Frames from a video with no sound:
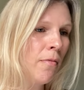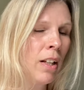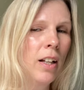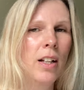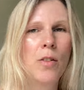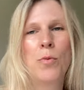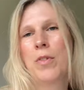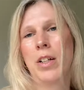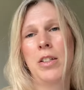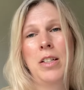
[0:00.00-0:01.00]

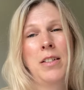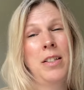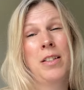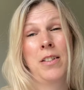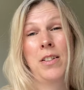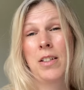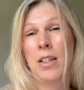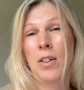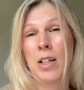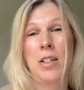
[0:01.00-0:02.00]
And this is
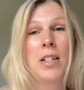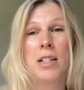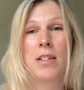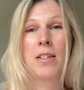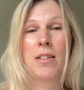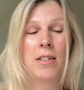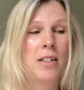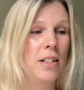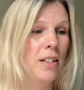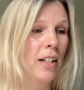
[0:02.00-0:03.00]
a knit
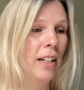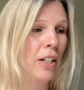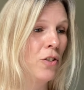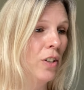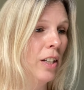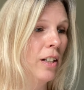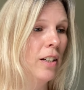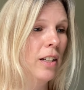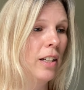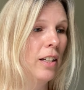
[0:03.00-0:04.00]
detail actually,
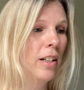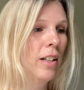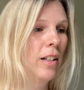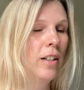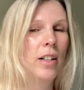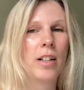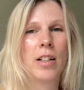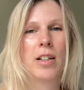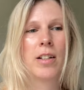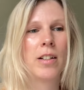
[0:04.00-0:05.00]

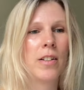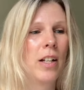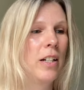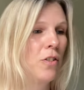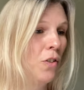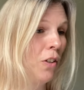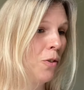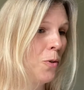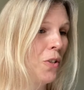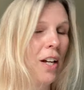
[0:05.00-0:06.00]
and it's not
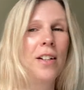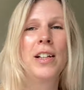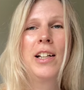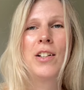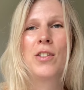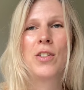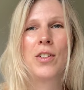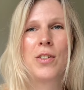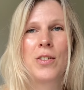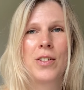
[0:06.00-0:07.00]
crochet.
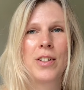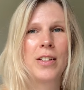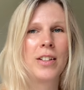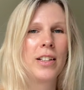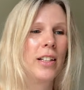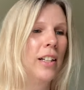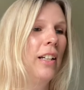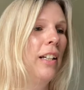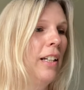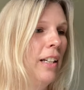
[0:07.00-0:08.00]
So,
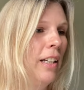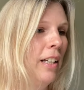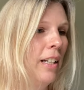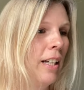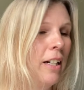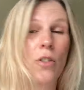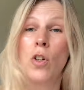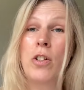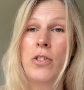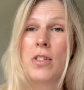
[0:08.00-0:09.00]
and it's
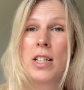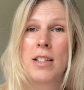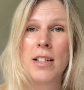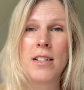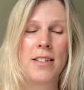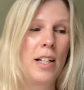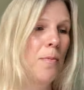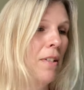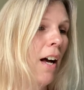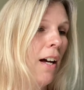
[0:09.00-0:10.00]
also knit at the
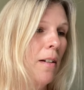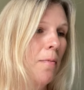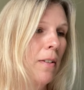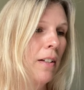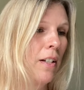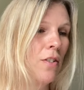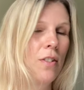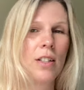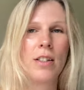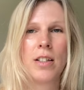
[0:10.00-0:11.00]
same time as you
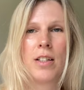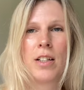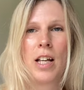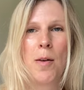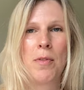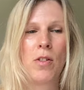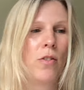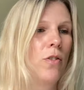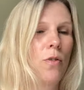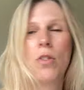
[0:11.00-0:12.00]
knit the
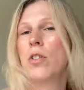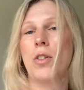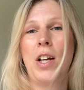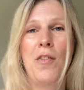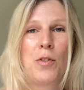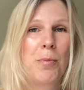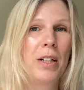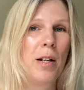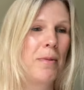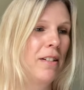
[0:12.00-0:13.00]
camisole, so you don't have to
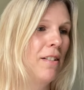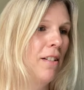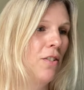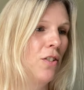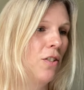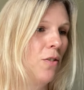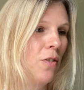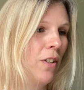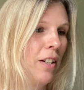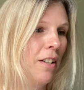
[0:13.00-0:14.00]
pick up any stitches
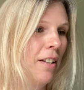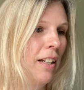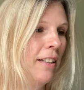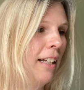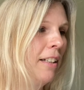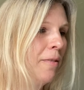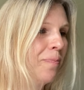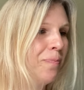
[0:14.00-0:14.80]
or anything like that.